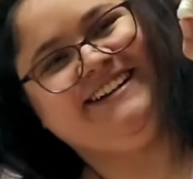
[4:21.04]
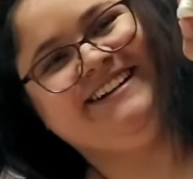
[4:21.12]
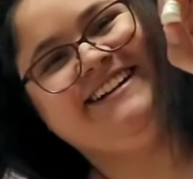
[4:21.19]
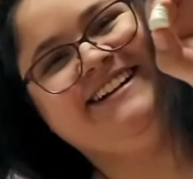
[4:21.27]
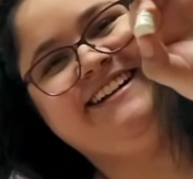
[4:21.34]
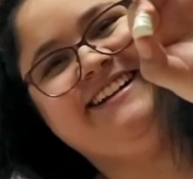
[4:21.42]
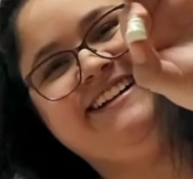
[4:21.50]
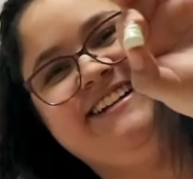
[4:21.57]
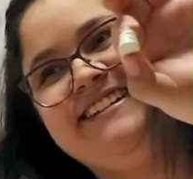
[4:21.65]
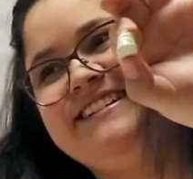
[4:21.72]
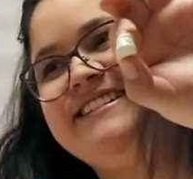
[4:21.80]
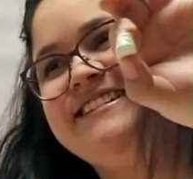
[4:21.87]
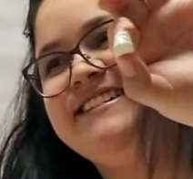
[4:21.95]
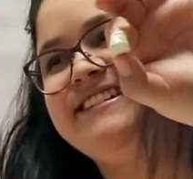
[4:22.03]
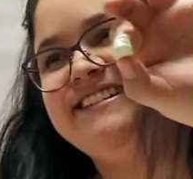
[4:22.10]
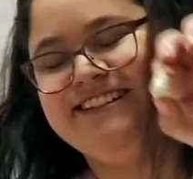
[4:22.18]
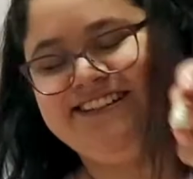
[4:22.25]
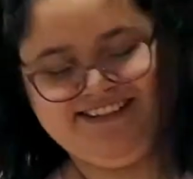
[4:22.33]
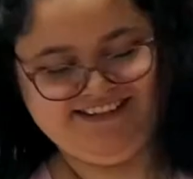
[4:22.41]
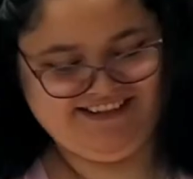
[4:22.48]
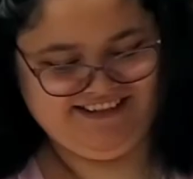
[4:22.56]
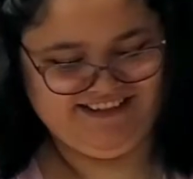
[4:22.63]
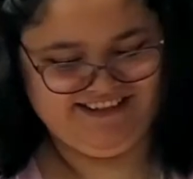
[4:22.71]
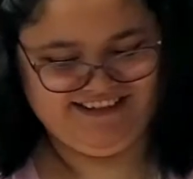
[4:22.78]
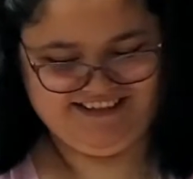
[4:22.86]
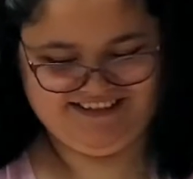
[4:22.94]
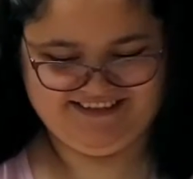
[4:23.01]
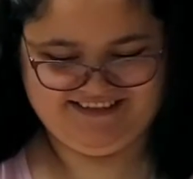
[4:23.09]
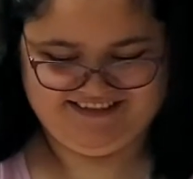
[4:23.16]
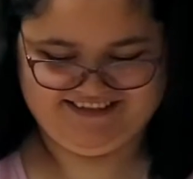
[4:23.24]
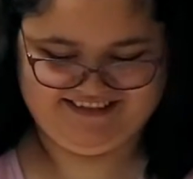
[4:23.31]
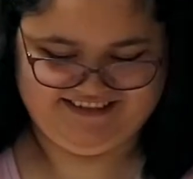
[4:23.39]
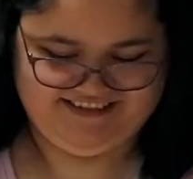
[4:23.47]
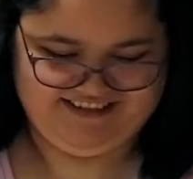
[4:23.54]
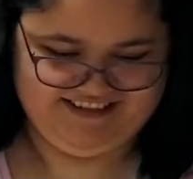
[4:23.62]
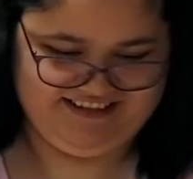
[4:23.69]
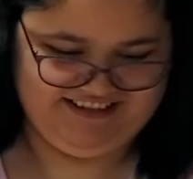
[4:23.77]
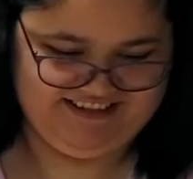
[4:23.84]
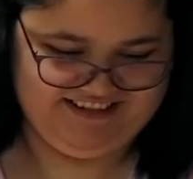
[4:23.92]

(silent)